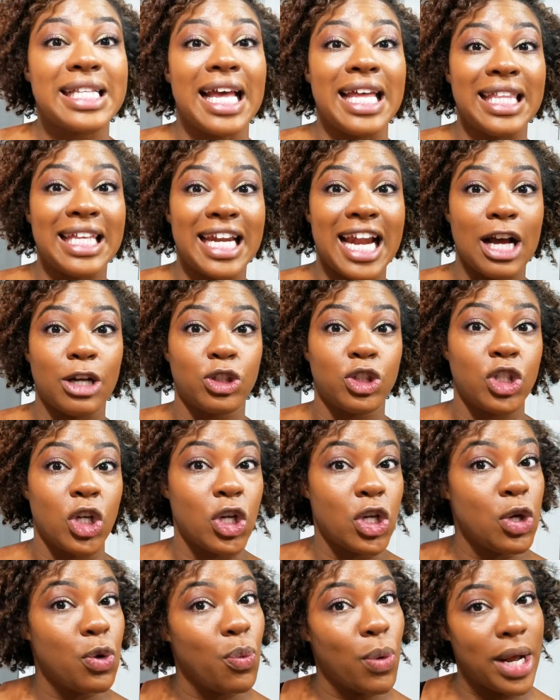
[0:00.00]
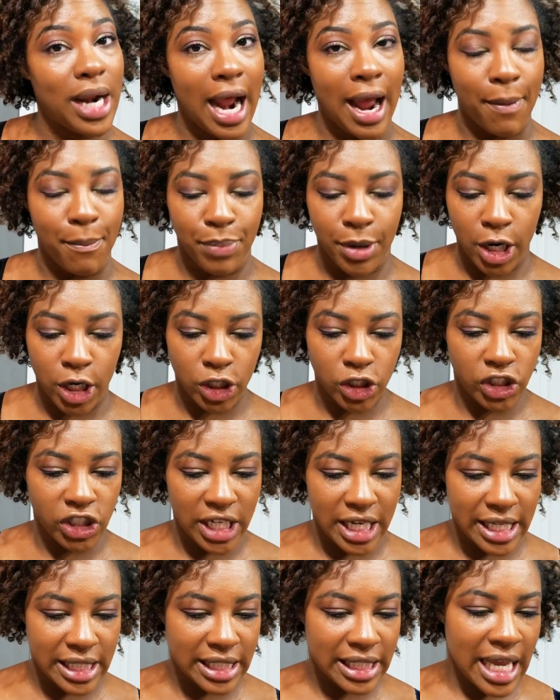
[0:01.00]
and then I'll show you what I
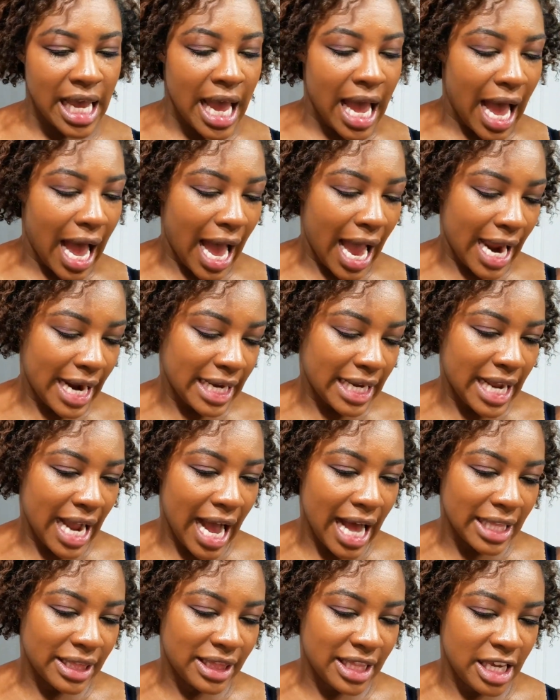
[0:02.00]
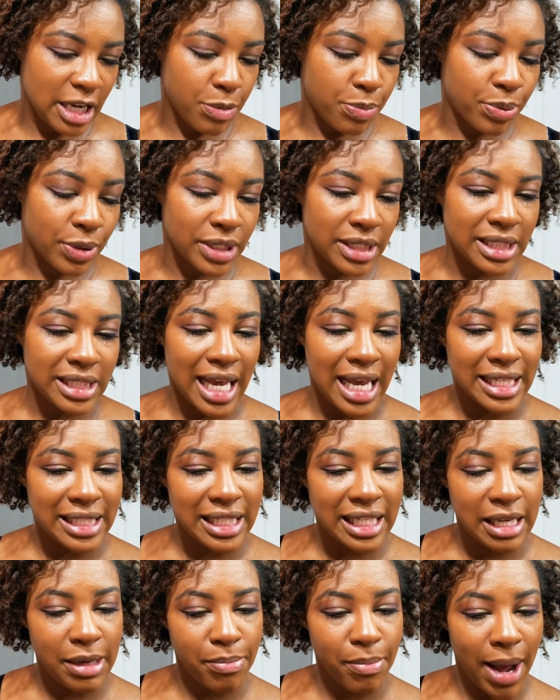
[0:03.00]
purchased. I got the
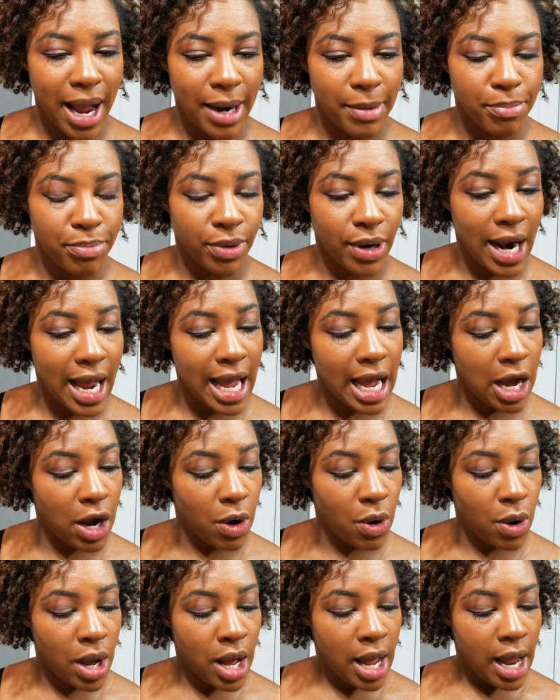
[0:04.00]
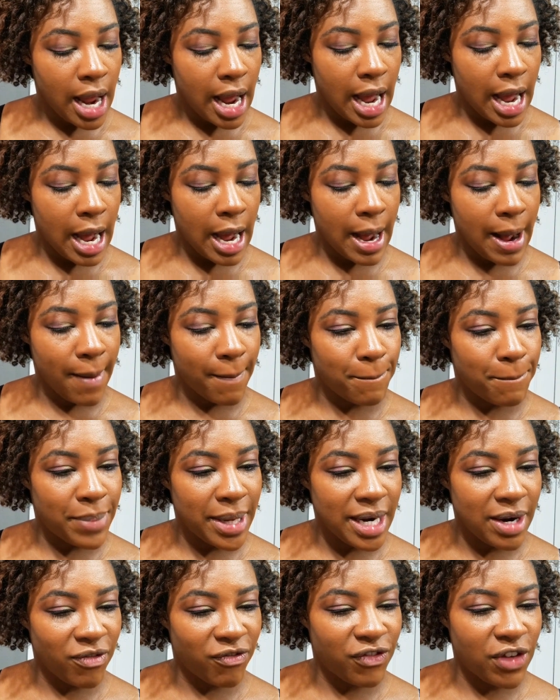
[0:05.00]
Precisely My Brow
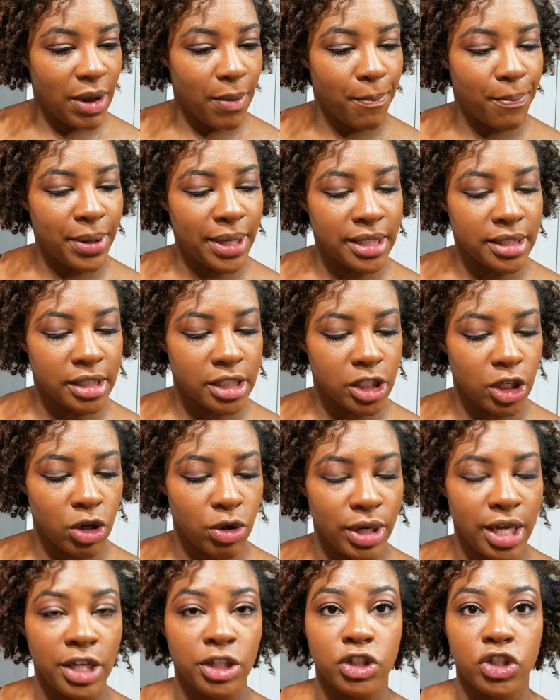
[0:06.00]
Benefit pencil in